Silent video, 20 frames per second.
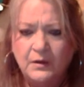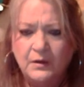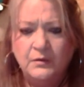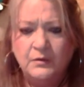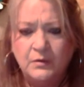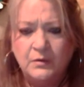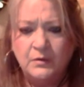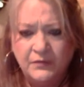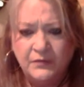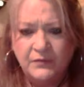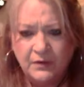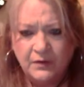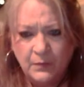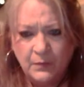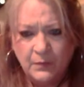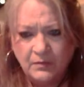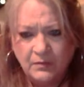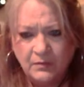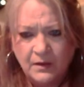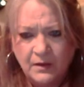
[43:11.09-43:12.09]
You are very
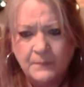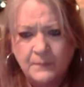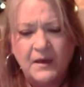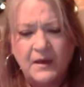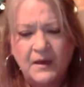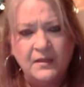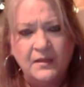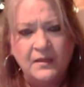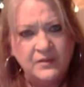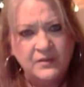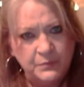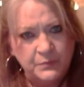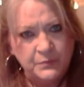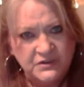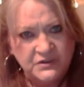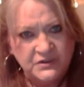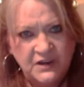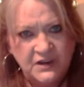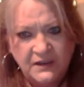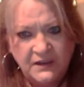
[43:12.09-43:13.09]
welcome. I love and
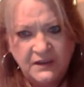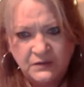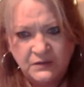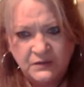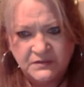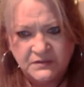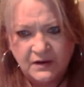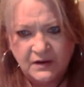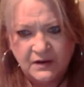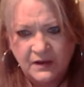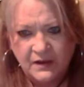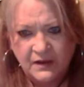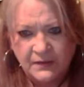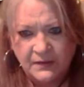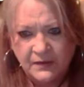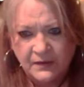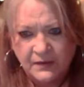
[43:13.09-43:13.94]
appreciate you, Sarah.